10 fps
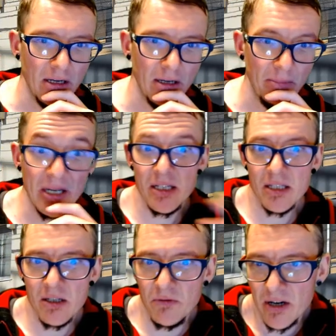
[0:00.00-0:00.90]
Because it's
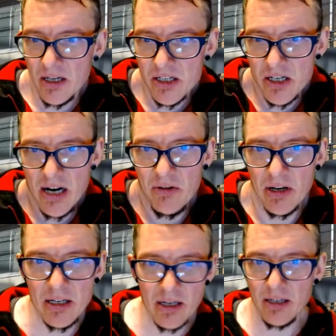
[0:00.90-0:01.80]
so fucking
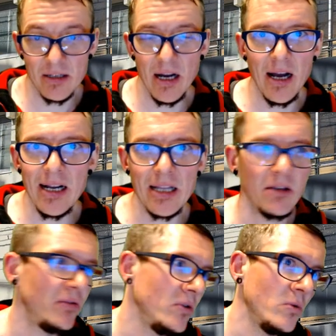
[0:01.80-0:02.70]
generic. Like, I get the
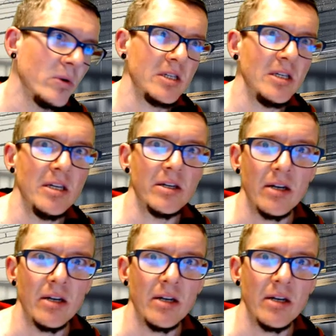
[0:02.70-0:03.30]
flu once a year.